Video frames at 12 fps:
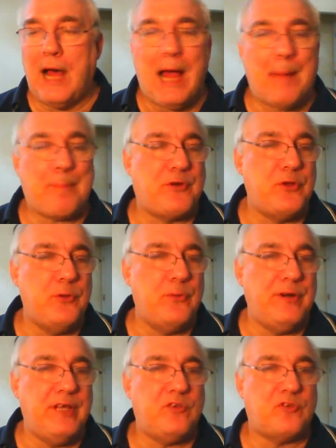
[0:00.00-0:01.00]

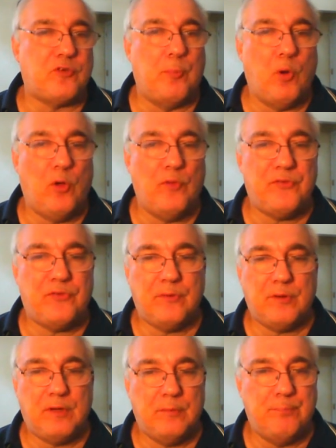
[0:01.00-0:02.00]
opportunities for
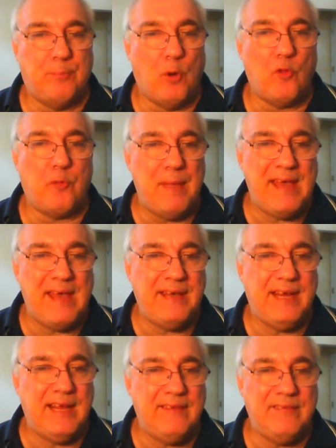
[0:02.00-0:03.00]
both
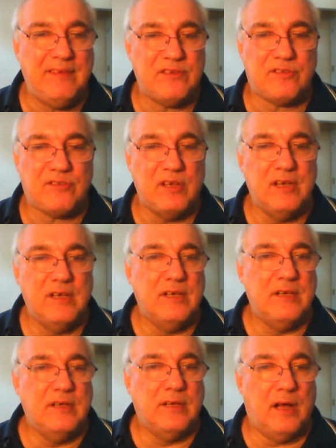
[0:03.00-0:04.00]
men in this
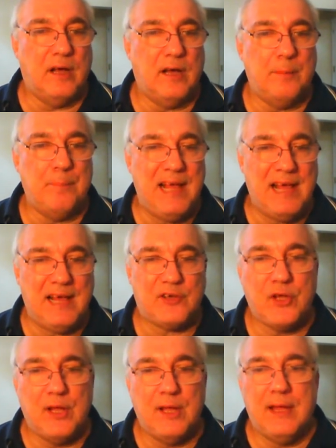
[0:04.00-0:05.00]

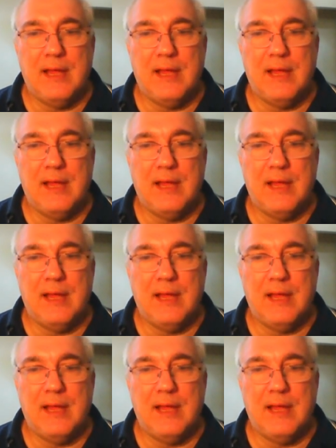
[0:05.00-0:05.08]
match.